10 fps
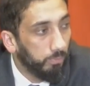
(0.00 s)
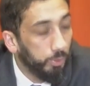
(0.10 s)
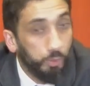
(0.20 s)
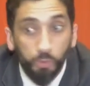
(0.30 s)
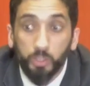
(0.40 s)

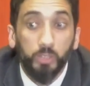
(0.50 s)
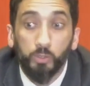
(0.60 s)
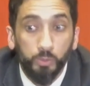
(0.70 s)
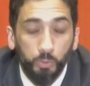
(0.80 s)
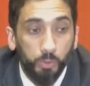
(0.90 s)
Did you look at
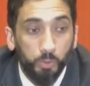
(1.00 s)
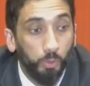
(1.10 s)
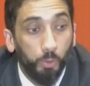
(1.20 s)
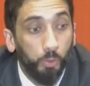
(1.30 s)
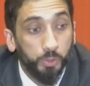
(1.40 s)
those who were
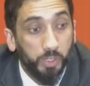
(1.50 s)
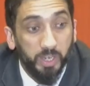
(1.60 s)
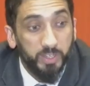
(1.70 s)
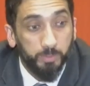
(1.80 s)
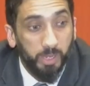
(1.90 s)
told, hold your
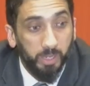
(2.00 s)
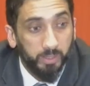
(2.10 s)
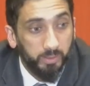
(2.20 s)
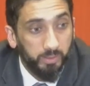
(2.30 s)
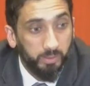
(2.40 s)
hands
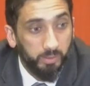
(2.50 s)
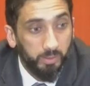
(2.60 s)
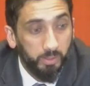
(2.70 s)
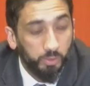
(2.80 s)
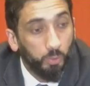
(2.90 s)
back?
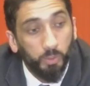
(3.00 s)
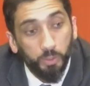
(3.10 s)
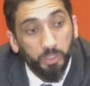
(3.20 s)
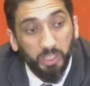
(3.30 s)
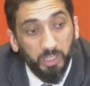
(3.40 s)
So when
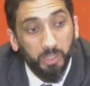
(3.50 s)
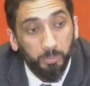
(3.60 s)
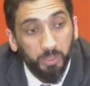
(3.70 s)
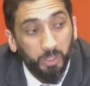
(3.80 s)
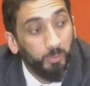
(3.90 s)
you're taking a
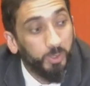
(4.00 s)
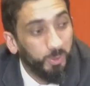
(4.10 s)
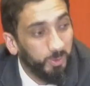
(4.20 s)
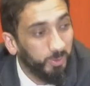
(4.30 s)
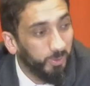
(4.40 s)
beating, what
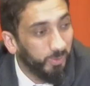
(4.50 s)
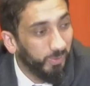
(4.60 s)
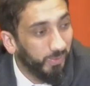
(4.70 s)
should you do?